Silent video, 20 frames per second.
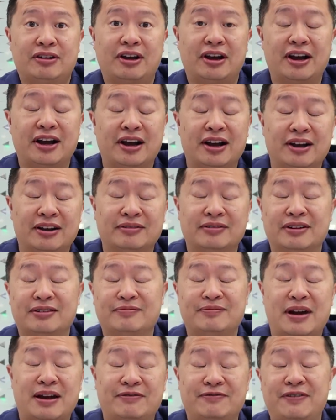uh,
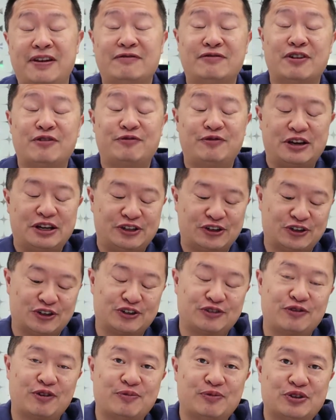my favorite
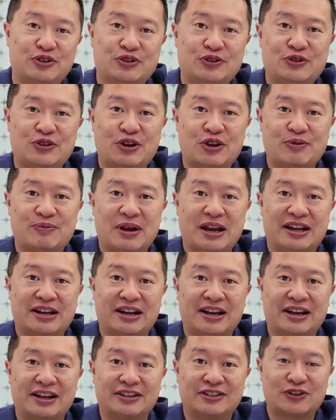features from the Studio
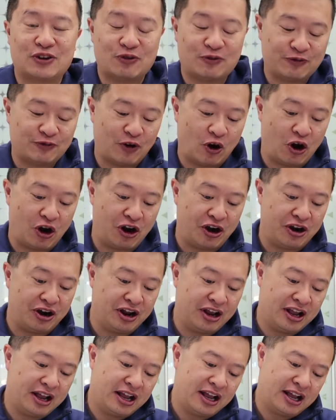Beta so
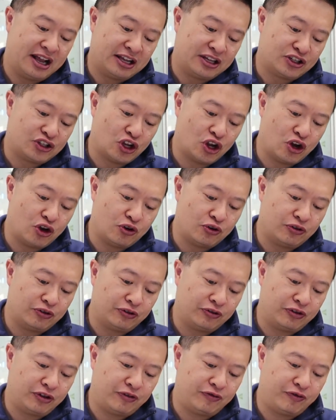far. So
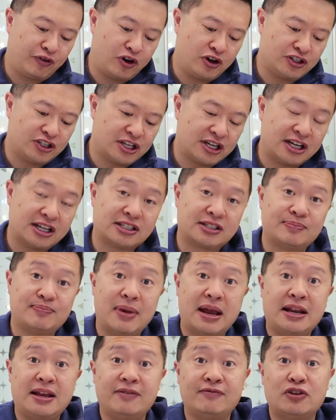the first thing is
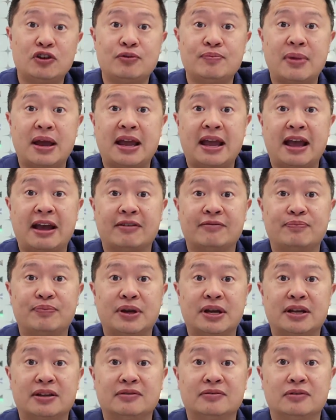many of you may have
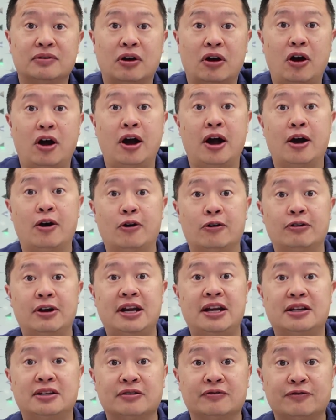been uh,
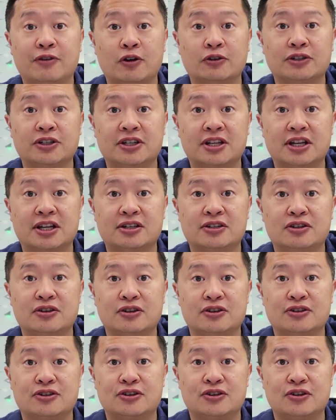already defaulted
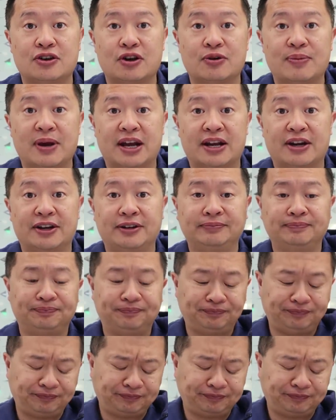into the Studio Beta.